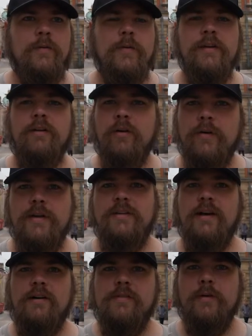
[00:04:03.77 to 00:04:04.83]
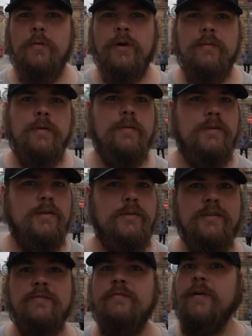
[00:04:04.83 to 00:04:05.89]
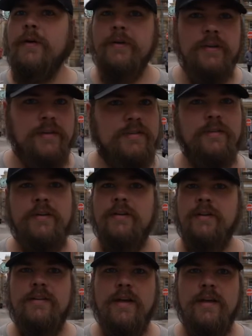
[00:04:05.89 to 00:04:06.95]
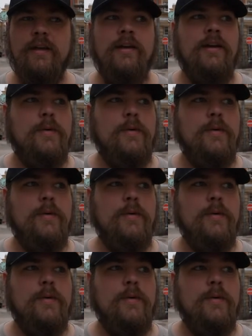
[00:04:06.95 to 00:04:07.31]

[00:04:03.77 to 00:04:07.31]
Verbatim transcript: we can already tell that we're gonna be able to do this very easily in a day.